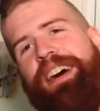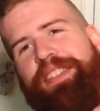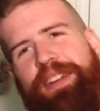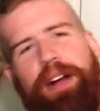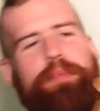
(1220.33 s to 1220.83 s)

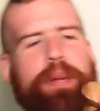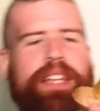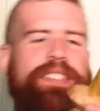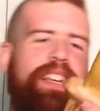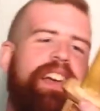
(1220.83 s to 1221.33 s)
guard
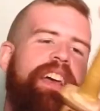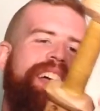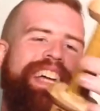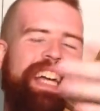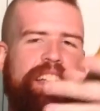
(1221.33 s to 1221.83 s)
piece,
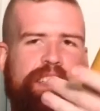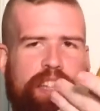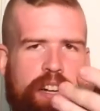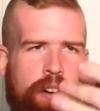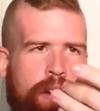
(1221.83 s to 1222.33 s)

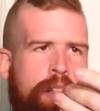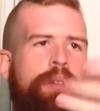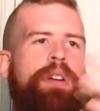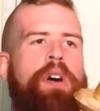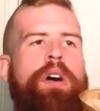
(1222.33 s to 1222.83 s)
slid it on, glued
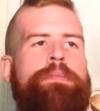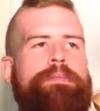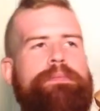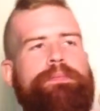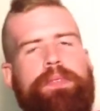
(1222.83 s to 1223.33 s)
it on,
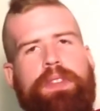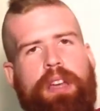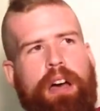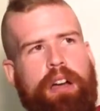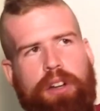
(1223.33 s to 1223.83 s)

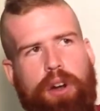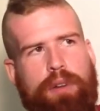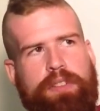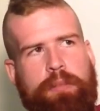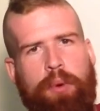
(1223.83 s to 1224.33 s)

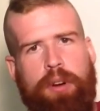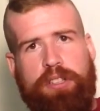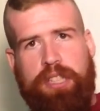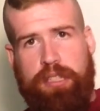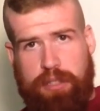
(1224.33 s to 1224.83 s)
carved a
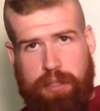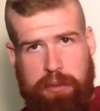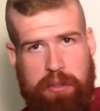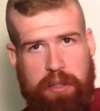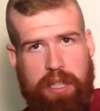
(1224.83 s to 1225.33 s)
mortise
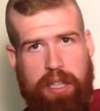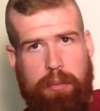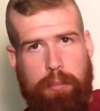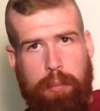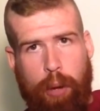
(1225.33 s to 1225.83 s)
into the
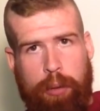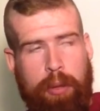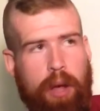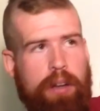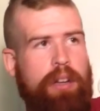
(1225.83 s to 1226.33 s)
pommel
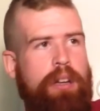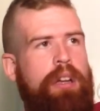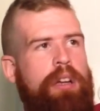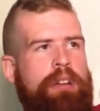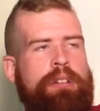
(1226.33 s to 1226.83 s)
block,
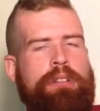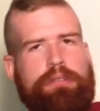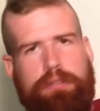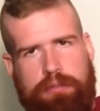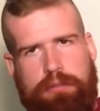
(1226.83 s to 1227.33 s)

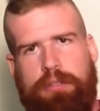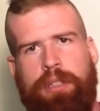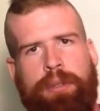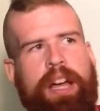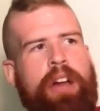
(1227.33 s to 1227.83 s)

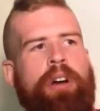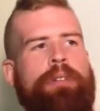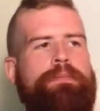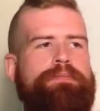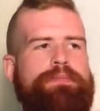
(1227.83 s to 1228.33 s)
glued that
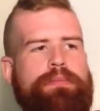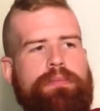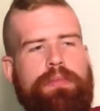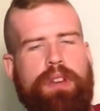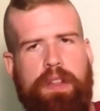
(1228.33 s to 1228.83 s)
on,
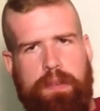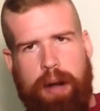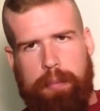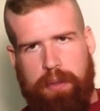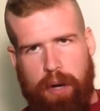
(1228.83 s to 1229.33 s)
and then
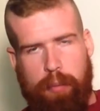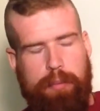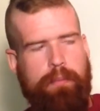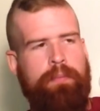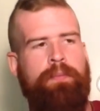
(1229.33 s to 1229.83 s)
wrapped the grip.
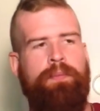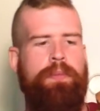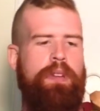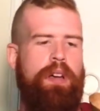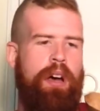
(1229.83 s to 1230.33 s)

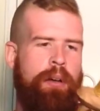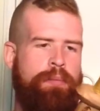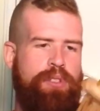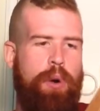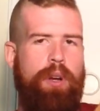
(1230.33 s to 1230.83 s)

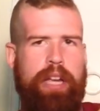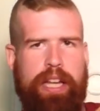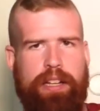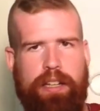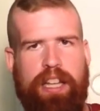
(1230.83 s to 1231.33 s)
So
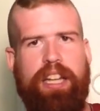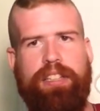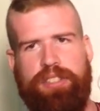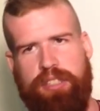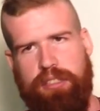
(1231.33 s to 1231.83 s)
it
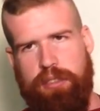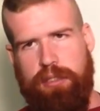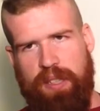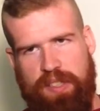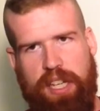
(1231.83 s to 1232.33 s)
is
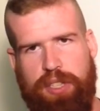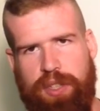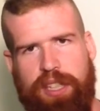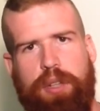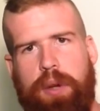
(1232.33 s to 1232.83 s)

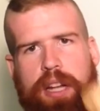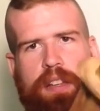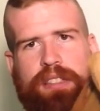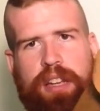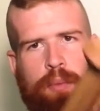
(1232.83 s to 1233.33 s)
essentially created the
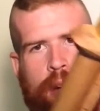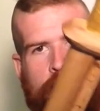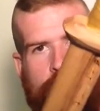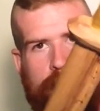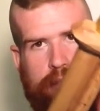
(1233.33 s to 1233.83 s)
same
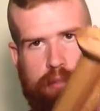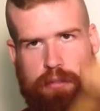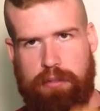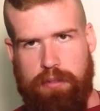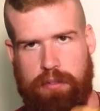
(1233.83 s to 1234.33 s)
way
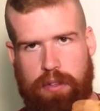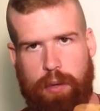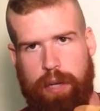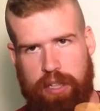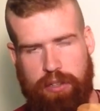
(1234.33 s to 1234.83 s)
a
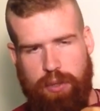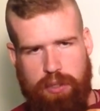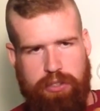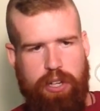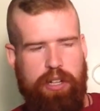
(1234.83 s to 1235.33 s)
regular sword
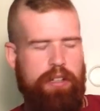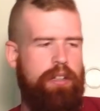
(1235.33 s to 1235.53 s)
is created.